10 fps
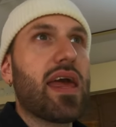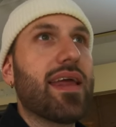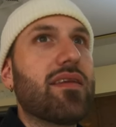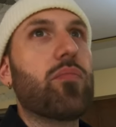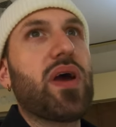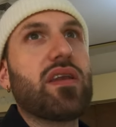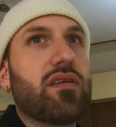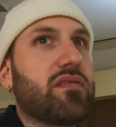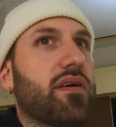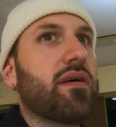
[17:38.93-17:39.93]

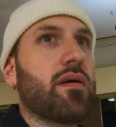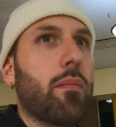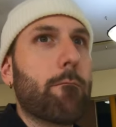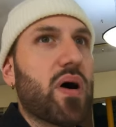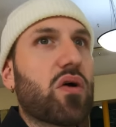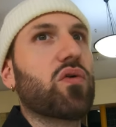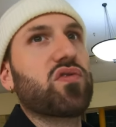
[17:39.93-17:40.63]
independent Buckle